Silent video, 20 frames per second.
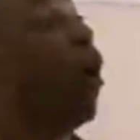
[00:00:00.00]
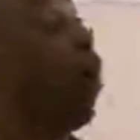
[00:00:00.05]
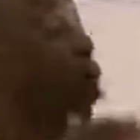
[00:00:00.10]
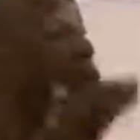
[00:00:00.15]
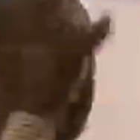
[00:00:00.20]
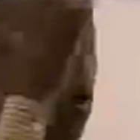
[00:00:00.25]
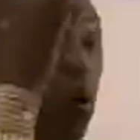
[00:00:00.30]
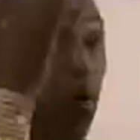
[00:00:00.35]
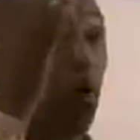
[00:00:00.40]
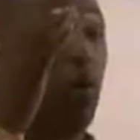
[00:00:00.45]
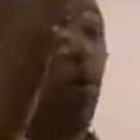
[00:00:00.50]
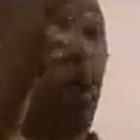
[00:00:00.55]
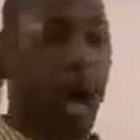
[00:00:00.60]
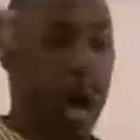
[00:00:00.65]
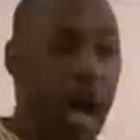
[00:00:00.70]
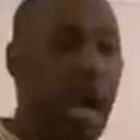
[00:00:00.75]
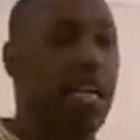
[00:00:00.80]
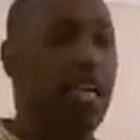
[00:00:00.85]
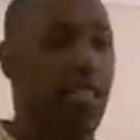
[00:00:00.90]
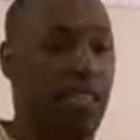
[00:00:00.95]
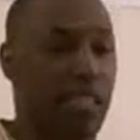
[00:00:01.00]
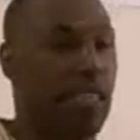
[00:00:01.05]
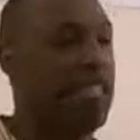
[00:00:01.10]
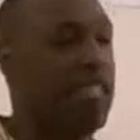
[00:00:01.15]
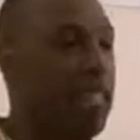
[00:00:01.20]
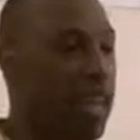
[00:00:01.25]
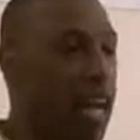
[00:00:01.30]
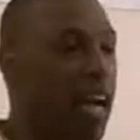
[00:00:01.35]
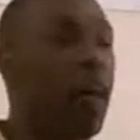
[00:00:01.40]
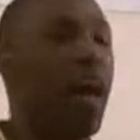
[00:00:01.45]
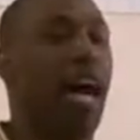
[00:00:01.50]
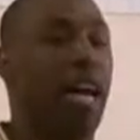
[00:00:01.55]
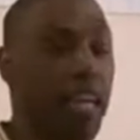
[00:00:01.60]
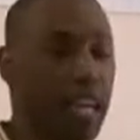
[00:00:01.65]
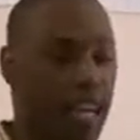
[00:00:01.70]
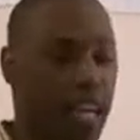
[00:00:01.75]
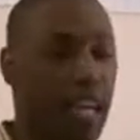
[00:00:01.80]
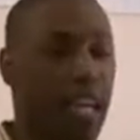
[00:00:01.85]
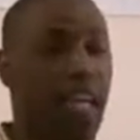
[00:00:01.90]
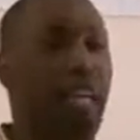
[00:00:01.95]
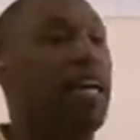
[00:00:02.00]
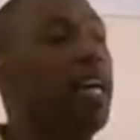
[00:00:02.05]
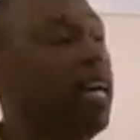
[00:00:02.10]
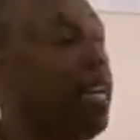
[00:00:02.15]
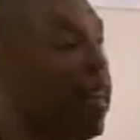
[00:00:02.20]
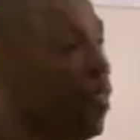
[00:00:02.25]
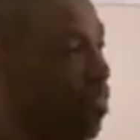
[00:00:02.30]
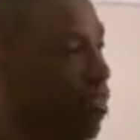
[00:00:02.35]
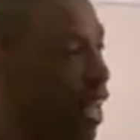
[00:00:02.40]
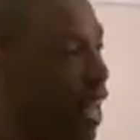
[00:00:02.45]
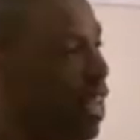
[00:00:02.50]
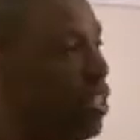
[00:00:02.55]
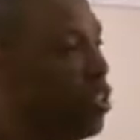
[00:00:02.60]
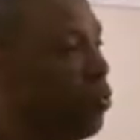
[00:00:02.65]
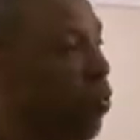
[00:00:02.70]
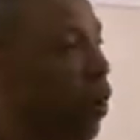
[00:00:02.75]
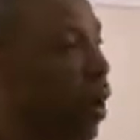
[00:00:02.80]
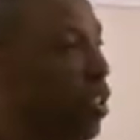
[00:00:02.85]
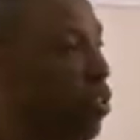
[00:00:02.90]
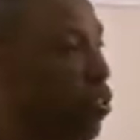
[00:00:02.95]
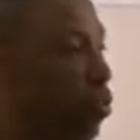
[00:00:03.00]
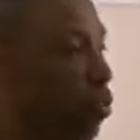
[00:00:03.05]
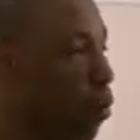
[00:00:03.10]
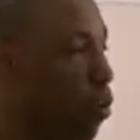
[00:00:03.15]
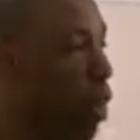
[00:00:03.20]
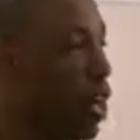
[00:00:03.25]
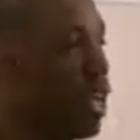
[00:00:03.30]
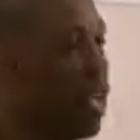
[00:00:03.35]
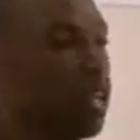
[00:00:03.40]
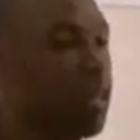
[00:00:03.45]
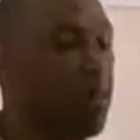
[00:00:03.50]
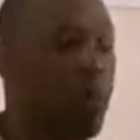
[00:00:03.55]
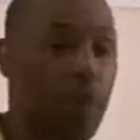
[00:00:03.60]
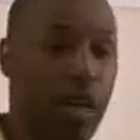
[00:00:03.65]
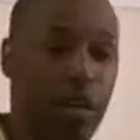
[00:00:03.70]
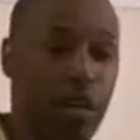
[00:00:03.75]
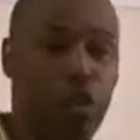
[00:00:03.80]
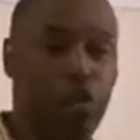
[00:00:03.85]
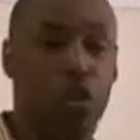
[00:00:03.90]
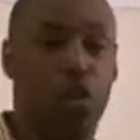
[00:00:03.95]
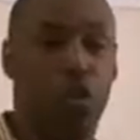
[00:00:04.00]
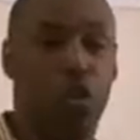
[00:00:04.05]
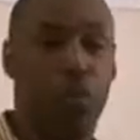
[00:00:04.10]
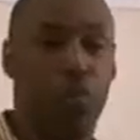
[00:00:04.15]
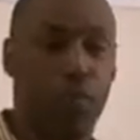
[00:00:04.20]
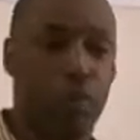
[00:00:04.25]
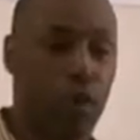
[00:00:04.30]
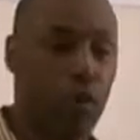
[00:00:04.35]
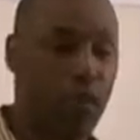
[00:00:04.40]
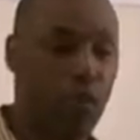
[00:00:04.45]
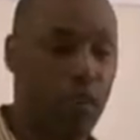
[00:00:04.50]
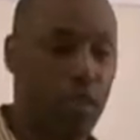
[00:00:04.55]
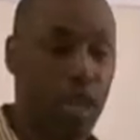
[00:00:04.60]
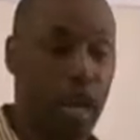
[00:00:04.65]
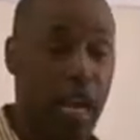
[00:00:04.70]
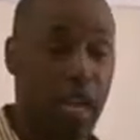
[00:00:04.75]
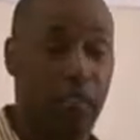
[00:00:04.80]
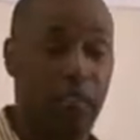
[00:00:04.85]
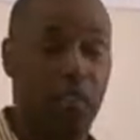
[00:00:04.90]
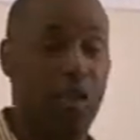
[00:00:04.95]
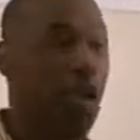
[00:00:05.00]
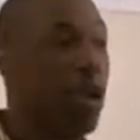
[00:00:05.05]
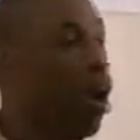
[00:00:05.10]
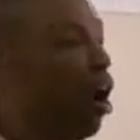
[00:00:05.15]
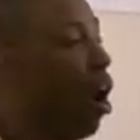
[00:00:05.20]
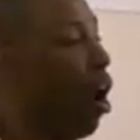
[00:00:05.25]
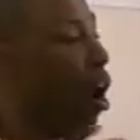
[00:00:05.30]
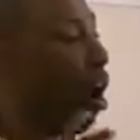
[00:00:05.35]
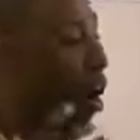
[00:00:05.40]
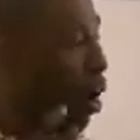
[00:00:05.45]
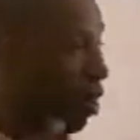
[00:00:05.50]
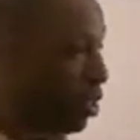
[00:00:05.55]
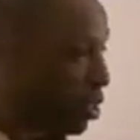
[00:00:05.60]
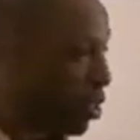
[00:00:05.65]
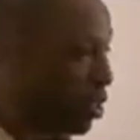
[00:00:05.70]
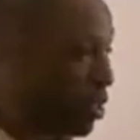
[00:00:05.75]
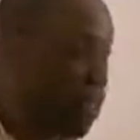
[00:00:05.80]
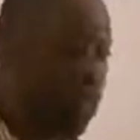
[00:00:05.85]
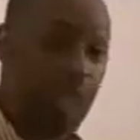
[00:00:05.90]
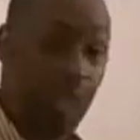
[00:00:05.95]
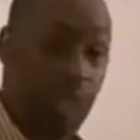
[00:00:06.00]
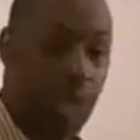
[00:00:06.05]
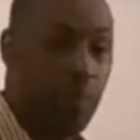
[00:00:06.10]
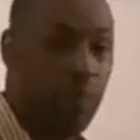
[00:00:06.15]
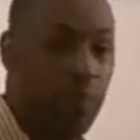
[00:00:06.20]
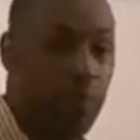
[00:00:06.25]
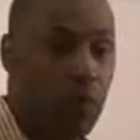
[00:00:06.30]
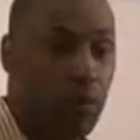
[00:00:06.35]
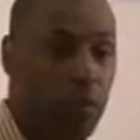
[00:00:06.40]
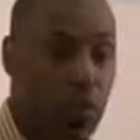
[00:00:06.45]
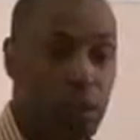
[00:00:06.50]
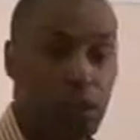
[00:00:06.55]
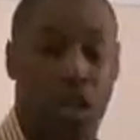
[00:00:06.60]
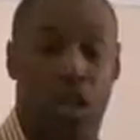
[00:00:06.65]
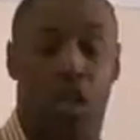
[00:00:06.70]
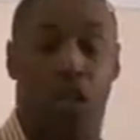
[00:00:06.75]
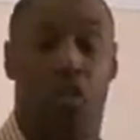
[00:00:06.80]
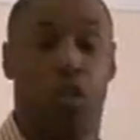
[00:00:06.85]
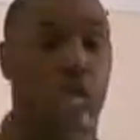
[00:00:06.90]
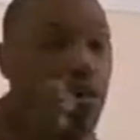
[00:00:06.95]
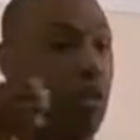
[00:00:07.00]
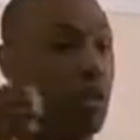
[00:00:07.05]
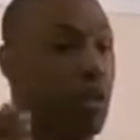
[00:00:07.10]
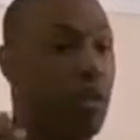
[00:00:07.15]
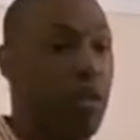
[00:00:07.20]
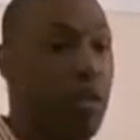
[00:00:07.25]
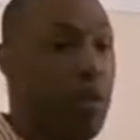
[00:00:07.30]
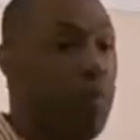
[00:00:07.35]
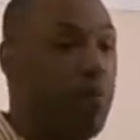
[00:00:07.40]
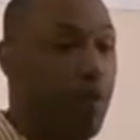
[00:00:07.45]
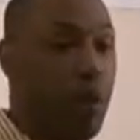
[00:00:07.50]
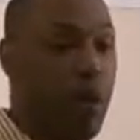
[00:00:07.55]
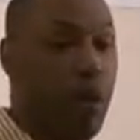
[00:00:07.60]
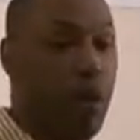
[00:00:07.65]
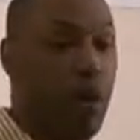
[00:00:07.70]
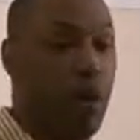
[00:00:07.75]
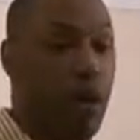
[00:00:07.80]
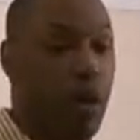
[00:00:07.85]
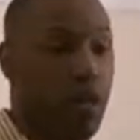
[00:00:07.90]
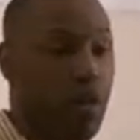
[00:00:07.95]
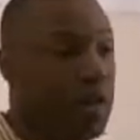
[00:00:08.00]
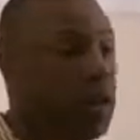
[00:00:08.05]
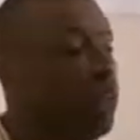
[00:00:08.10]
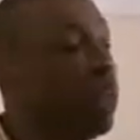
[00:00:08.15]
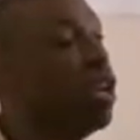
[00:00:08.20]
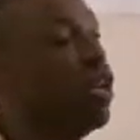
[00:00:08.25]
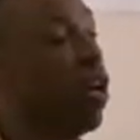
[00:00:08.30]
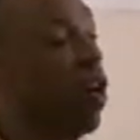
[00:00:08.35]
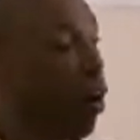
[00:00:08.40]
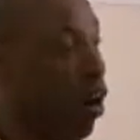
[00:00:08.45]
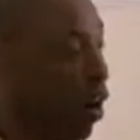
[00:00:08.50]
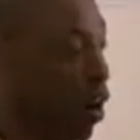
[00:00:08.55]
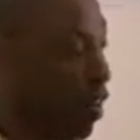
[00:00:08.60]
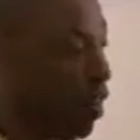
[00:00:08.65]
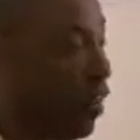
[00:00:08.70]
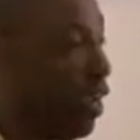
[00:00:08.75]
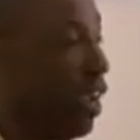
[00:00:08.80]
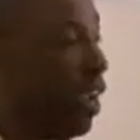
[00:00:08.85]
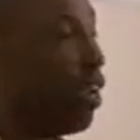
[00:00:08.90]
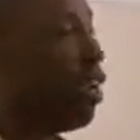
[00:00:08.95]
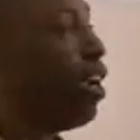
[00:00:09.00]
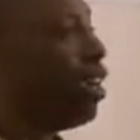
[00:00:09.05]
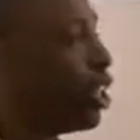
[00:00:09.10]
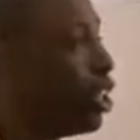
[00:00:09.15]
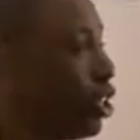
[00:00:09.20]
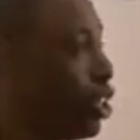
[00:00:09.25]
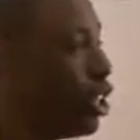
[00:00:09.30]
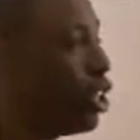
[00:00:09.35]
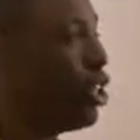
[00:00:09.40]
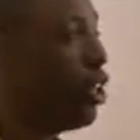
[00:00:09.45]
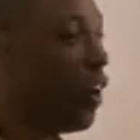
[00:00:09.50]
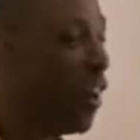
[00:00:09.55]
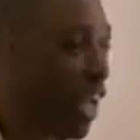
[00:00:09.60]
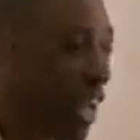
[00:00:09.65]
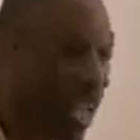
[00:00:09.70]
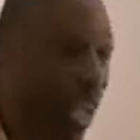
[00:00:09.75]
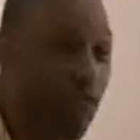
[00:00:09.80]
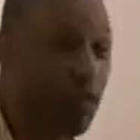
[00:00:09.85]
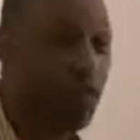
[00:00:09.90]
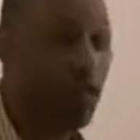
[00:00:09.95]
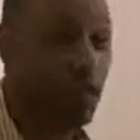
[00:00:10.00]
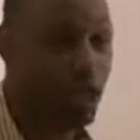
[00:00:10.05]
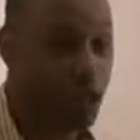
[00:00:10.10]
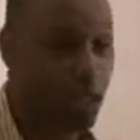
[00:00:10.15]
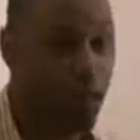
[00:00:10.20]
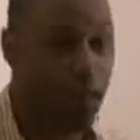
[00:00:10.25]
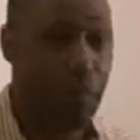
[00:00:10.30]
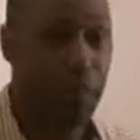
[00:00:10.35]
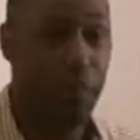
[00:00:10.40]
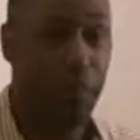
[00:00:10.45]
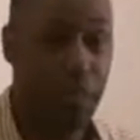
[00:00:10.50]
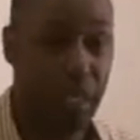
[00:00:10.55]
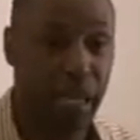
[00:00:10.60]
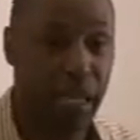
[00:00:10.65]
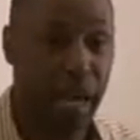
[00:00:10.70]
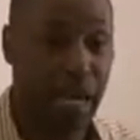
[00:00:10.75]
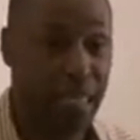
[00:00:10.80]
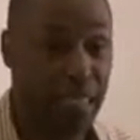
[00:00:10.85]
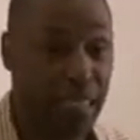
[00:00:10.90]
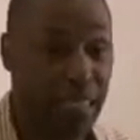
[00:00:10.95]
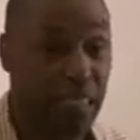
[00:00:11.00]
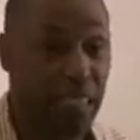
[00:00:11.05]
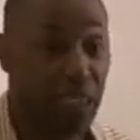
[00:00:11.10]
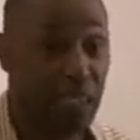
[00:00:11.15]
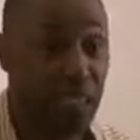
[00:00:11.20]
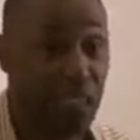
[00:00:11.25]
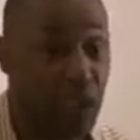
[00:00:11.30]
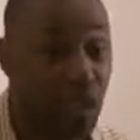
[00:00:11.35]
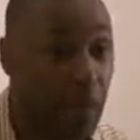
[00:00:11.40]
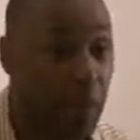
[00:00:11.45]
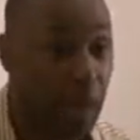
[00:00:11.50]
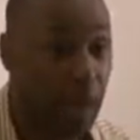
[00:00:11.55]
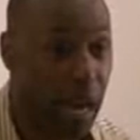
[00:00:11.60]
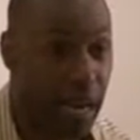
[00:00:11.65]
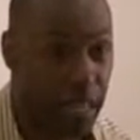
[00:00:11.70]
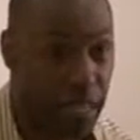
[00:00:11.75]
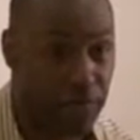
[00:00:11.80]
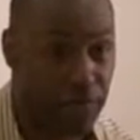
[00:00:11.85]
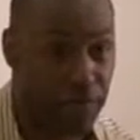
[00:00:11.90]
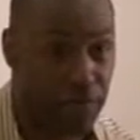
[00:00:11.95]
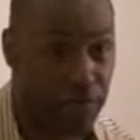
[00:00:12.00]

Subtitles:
Oh, I see, now I get it. That's why you want to make sure your prototypes, your samples, your 3D printed models are there, because you're going to have to show that big idea to somebody.